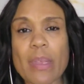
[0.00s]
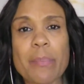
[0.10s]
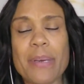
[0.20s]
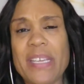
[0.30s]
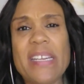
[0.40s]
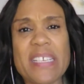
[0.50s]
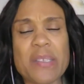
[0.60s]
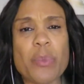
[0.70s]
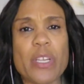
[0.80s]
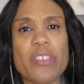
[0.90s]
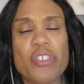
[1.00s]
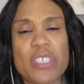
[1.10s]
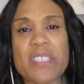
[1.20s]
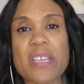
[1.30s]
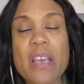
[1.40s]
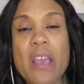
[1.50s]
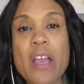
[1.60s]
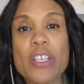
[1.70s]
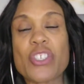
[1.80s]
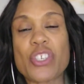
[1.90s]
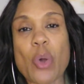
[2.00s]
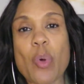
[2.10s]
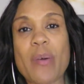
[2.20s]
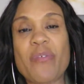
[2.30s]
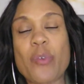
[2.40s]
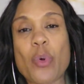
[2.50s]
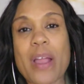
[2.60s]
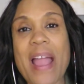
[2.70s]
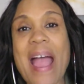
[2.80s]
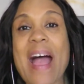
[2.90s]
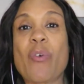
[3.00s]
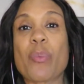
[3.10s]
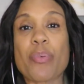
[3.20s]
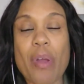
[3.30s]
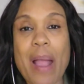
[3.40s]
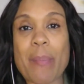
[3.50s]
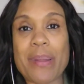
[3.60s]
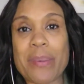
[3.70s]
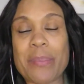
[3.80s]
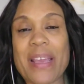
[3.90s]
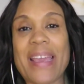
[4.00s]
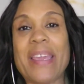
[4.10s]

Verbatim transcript: But He doesn't want to just show up for our problem.